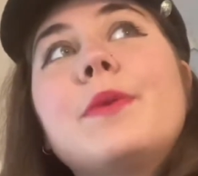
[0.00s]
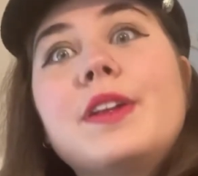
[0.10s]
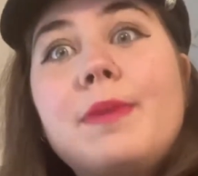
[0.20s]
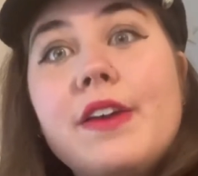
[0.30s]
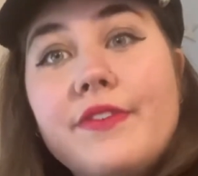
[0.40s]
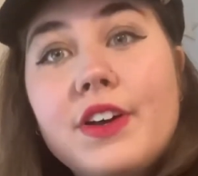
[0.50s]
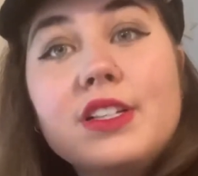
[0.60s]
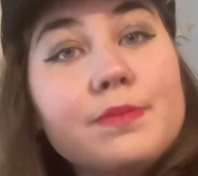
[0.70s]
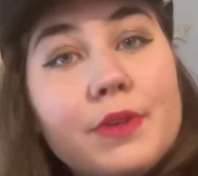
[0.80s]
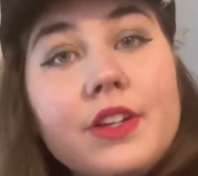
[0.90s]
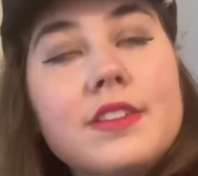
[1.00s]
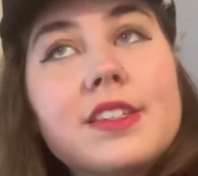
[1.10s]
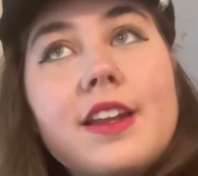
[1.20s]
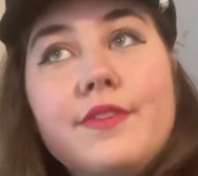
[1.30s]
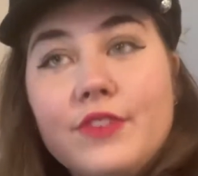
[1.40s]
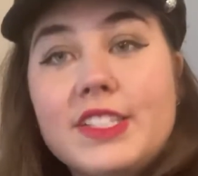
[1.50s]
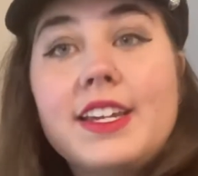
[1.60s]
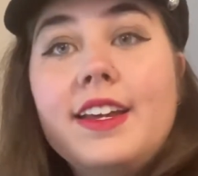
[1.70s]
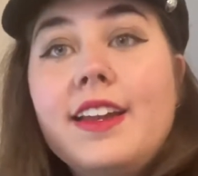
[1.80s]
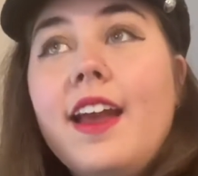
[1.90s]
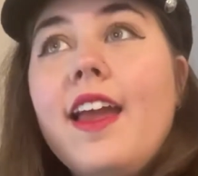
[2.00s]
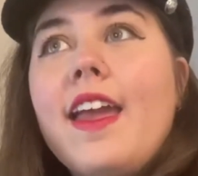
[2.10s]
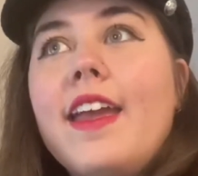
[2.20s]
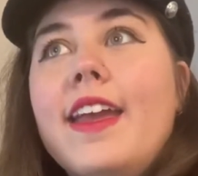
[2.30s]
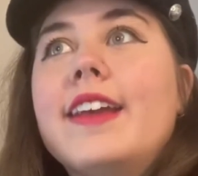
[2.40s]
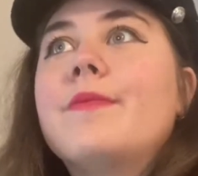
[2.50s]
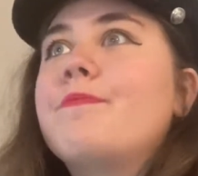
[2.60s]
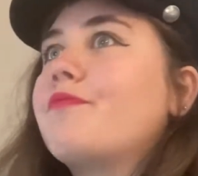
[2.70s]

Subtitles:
one of my first books that I've written in